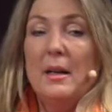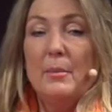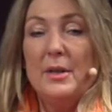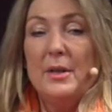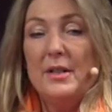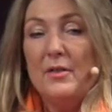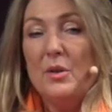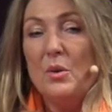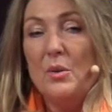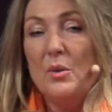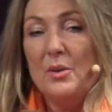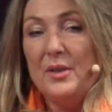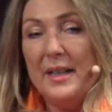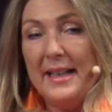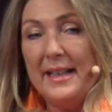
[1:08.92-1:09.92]
But of
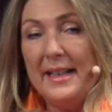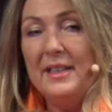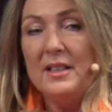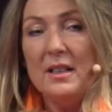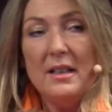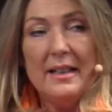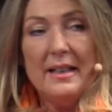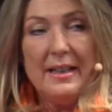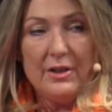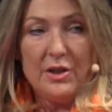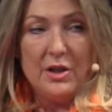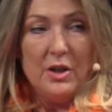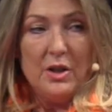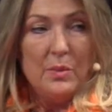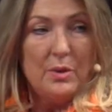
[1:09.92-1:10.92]
course, his
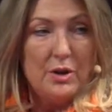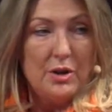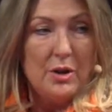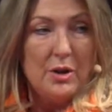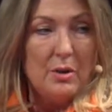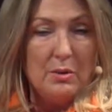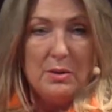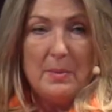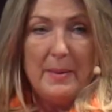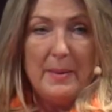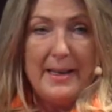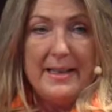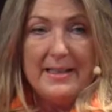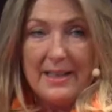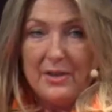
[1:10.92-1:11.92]
collection was sold to
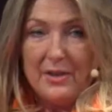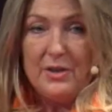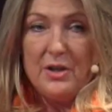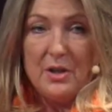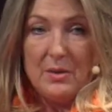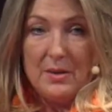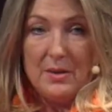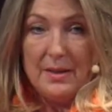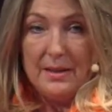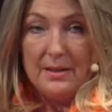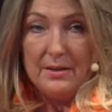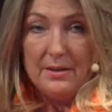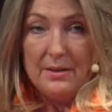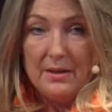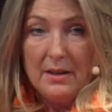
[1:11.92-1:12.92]
pay death
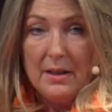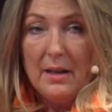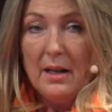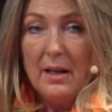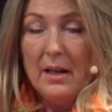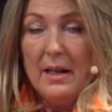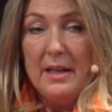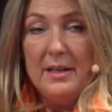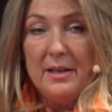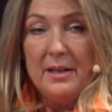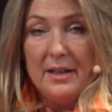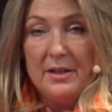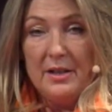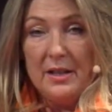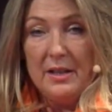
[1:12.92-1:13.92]
duties in
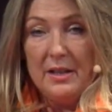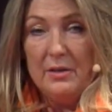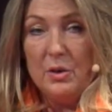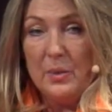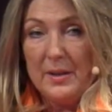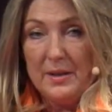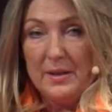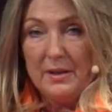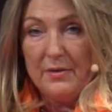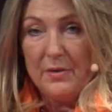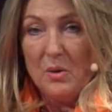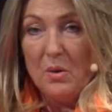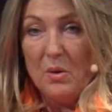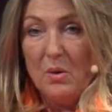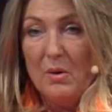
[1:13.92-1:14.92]

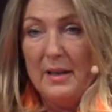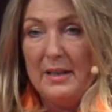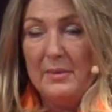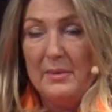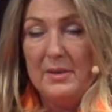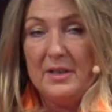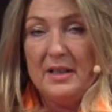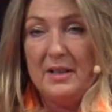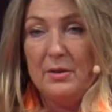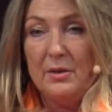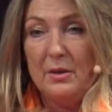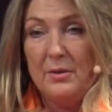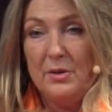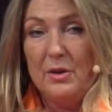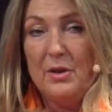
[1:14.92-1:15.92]
1924, and it was sent
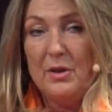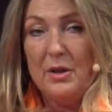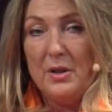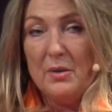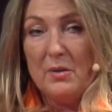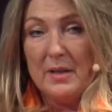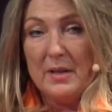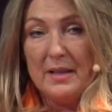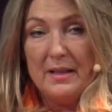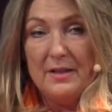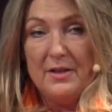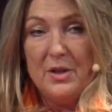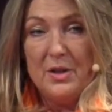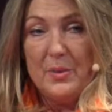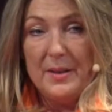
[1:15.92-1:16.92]
off to New York in
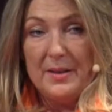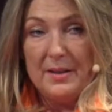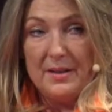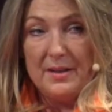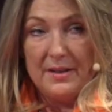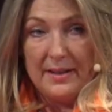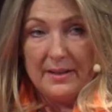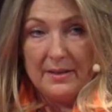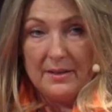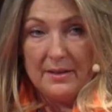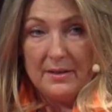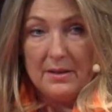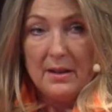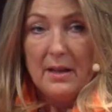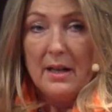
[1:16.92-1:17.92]
1926.